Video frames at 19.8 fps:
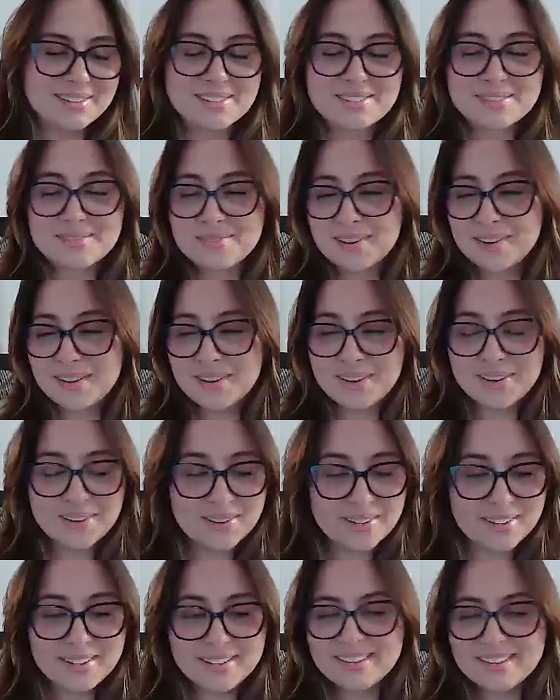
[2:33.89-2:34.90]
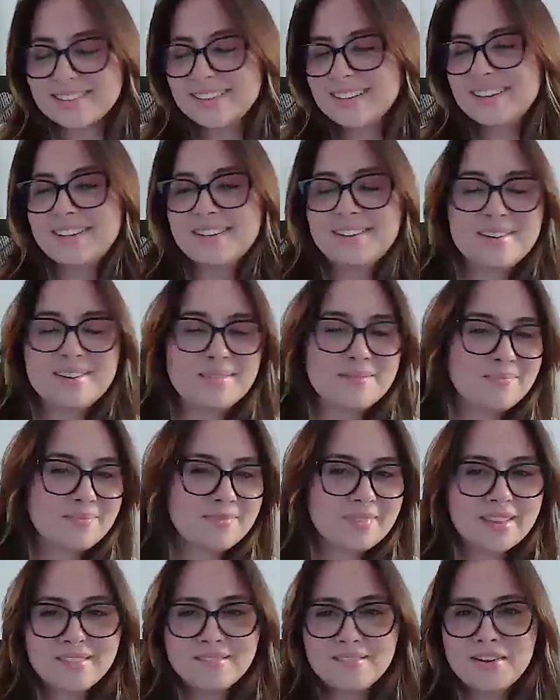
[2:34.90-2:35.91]
It's very good.
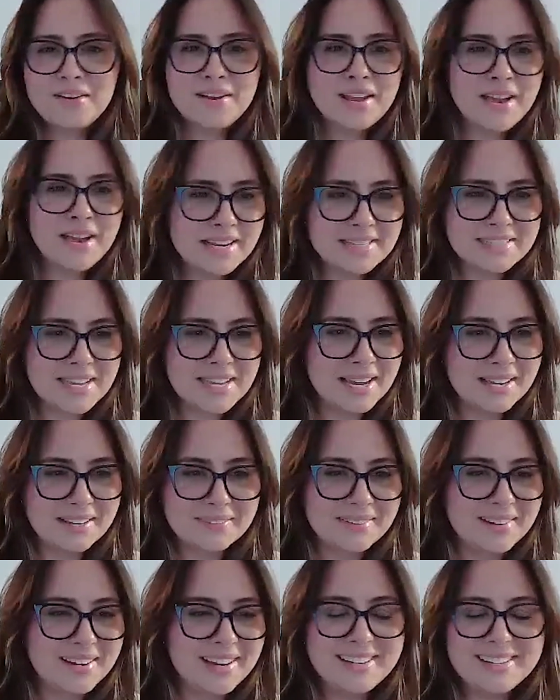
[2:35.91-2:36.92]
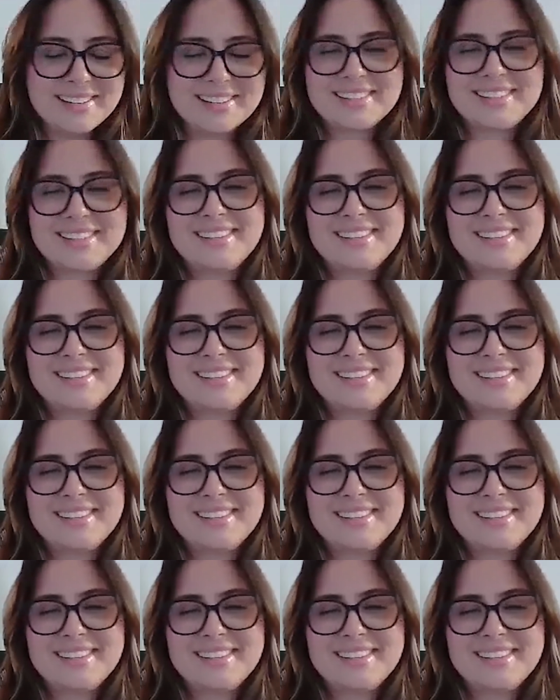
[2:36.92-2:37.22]
Very high tech, right?